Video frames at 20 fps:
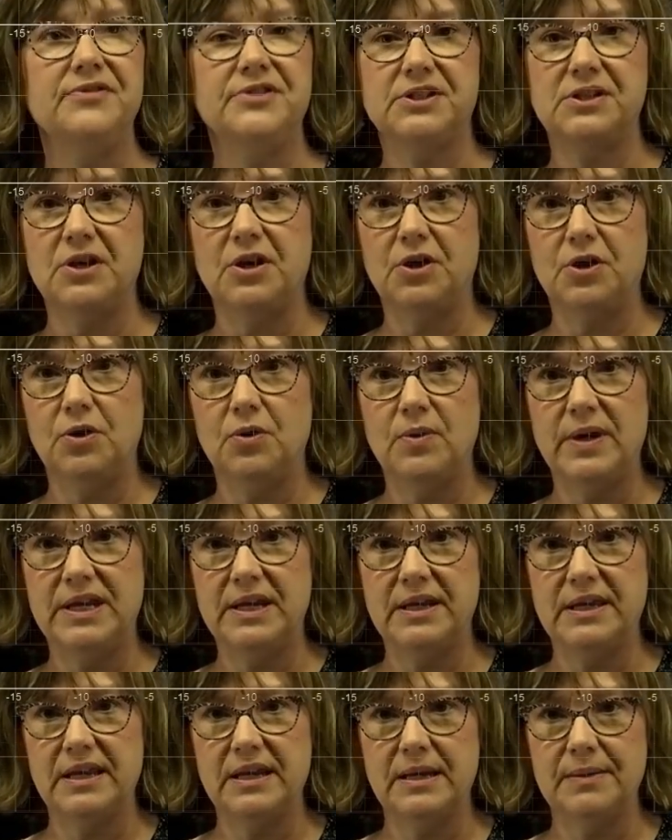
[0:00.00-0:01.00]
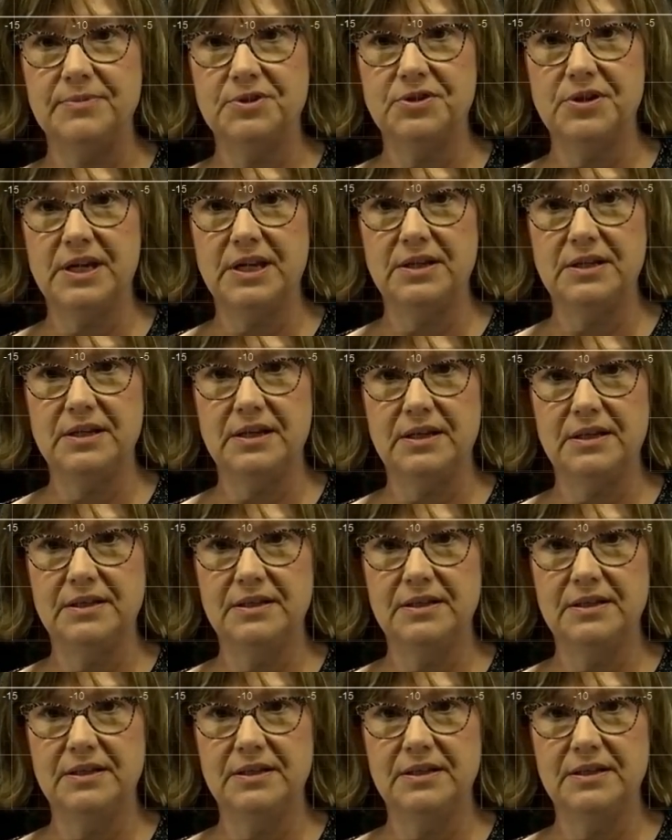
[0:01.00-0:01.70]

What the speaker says: So, and again, I'm trying to